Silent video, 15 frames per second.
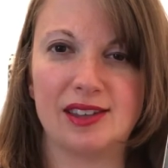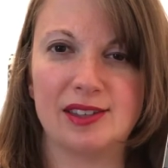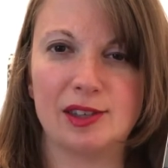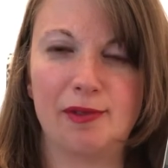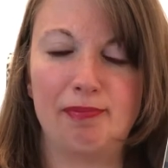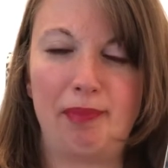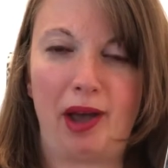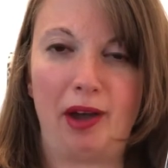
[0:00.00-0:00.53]
is
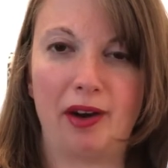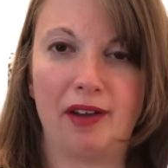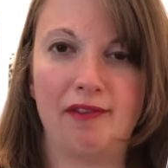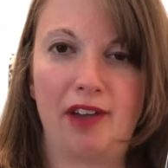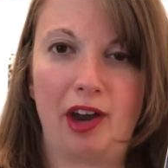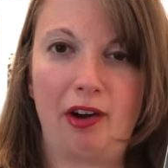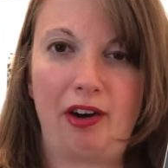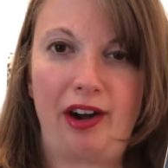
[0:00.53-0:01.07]
about a
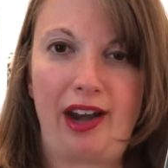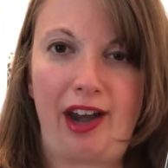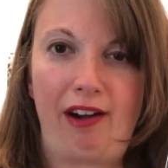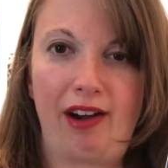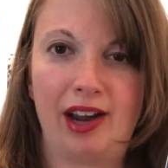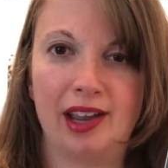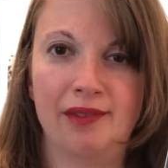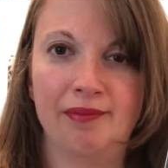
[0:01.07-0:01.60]

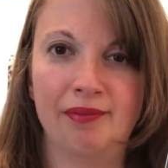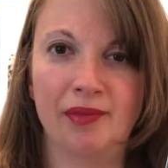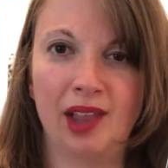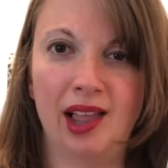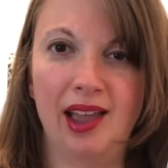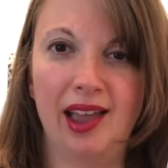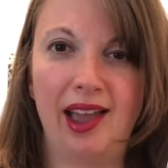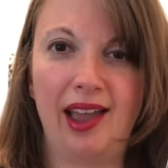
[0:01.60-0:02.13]
veterinarian,
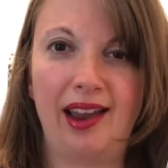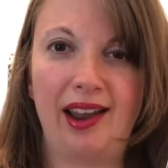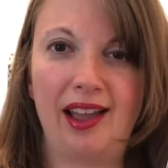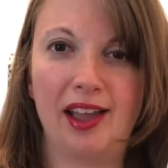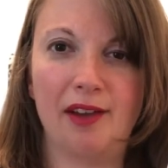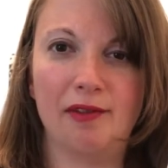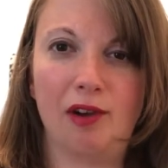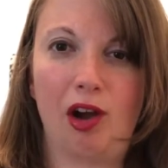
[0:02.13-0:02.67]
and I
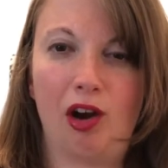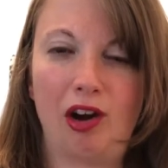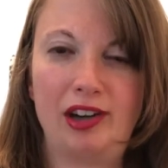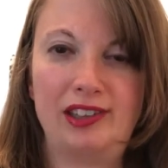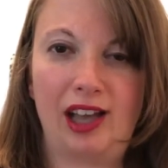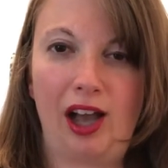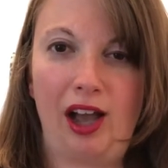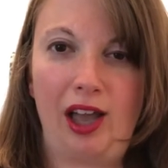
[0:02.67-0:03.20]
have a hard
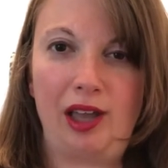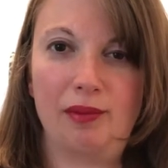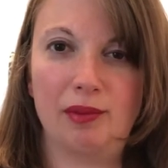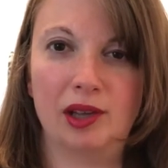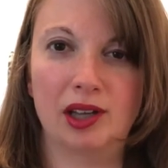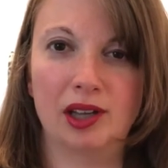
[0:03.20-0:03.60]
time